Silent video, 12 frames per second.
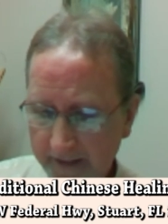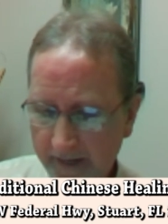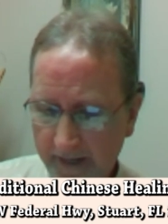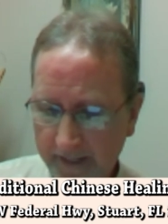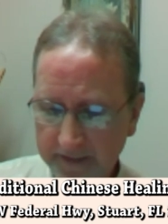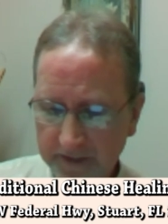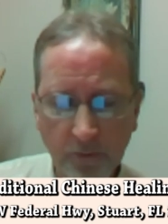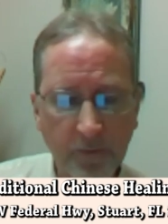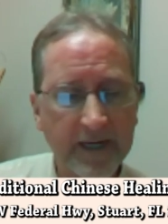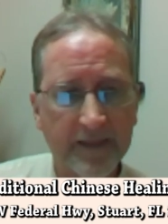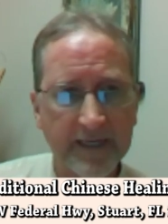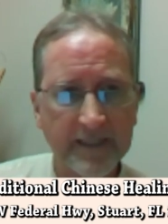uh,
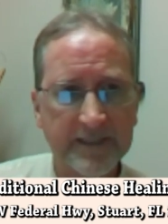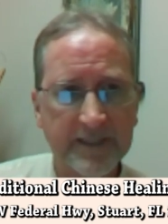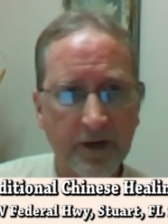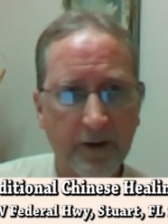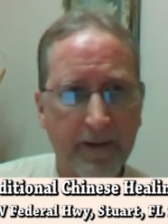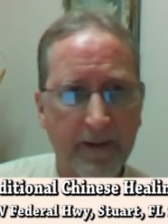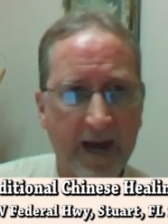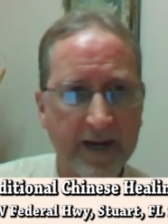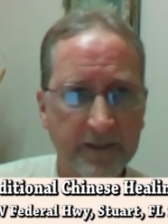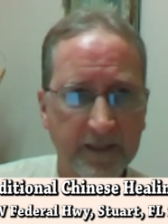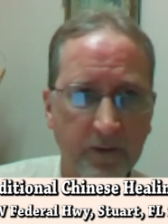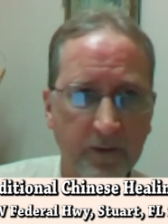doing things to your
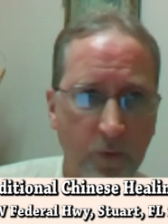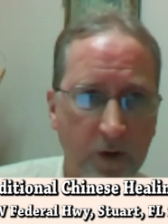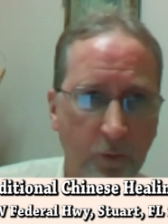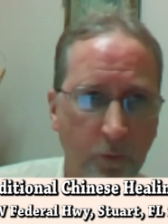body, it will